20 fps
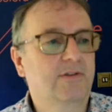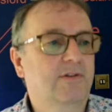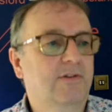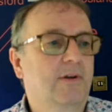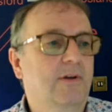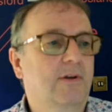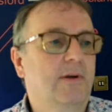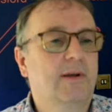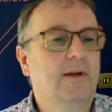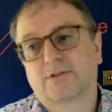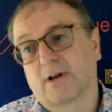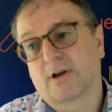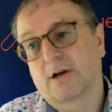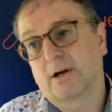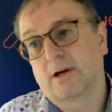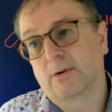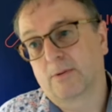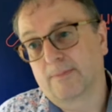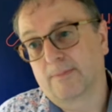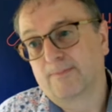So,
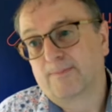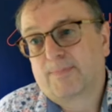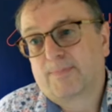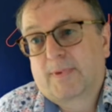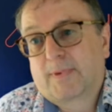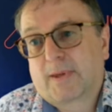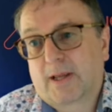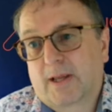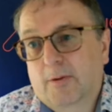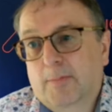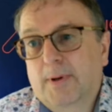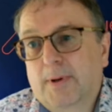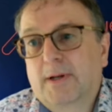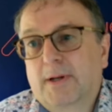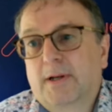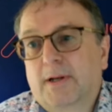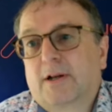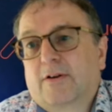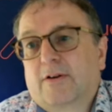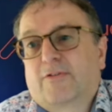you know, being an
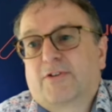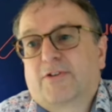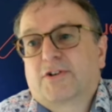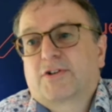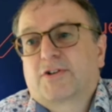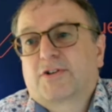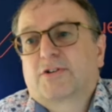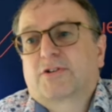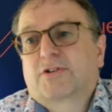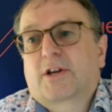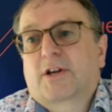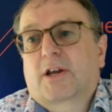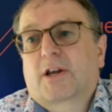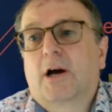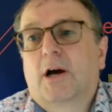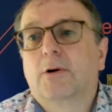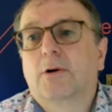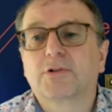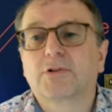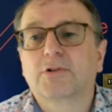efficiency coach,
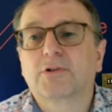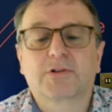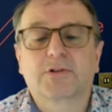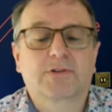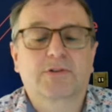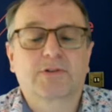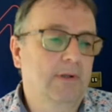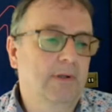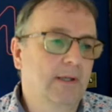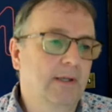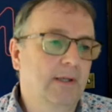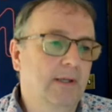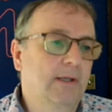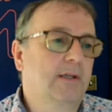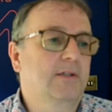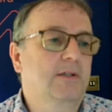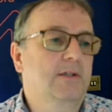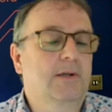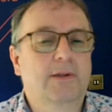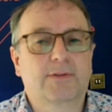lean is at
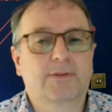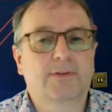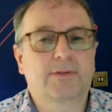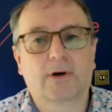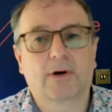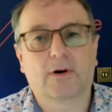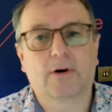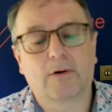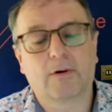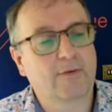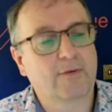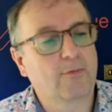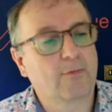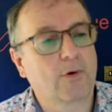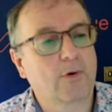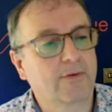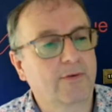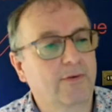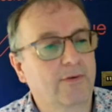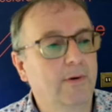the heart of what I do
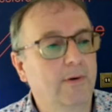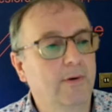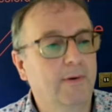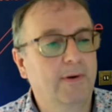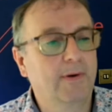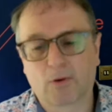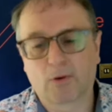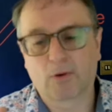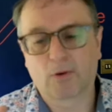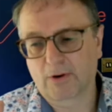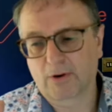and what I love.